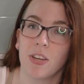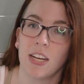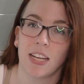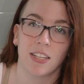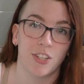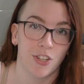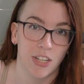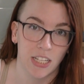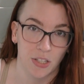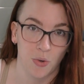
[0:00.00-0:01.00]
connected your
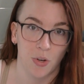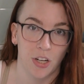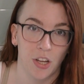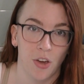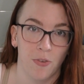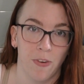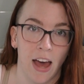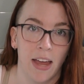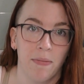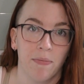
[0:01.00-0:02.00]
Discord to
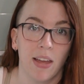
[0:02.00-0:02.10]
Ko-Fi